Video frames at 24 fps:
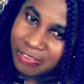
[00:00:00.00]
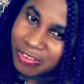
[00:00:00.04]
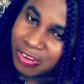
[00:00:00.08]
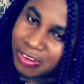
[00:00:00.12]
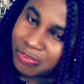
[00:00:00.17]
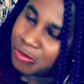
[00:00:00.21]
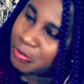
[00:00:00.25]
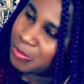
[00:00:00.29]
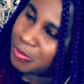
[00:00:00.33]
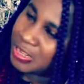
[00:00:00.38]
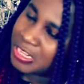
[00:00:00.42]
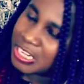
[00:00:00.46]

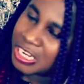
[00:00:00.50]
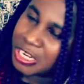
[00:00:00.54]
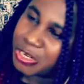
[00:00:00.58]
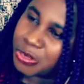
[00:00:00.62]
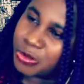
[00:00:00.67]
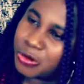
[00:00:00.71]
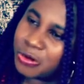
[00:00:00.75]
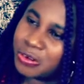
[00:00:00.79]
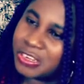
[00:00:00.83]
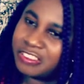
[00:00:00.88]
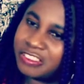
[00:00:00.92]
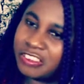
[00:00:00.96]
everybody
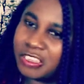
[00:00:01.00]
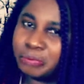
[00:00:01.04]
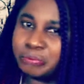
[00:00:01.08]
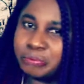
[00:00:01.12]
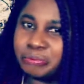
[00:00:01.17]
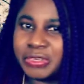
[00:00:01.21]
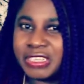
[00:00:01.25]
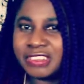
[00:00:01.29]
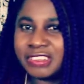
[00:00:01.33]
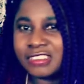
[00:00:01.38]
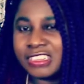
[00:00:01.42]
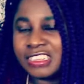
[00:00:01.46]
knows
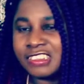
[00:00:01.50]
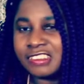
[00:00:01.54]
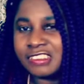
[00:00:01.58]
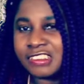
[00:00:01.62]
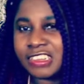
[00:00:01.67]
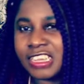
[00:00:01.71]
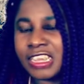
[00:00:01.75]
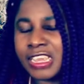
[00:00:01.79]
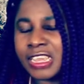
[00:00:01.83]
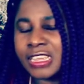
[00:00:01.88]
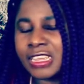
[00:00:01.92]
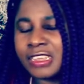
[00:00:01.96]

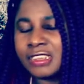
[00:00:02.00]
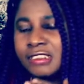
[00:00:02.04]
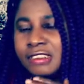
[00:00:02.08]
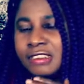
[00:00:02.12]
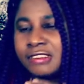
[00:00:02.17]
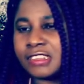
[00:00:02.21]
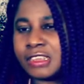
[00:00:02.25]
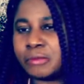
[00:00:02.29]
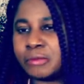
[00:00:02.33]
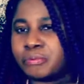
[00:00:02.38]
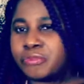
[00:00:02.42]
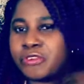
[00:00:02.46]

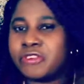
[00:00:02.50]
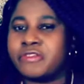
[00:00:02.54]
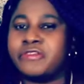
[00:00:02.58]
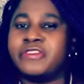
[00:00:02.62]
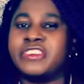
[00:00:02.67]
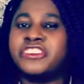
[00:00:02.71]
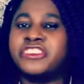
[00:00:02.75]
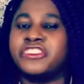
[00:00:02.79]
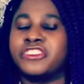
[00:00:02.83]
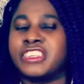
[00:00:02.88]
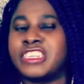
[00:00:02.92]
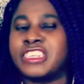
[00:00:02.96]
is a
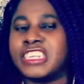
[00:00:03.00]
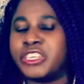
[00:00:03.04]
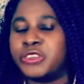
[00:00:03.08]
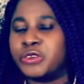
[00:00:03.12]
profession that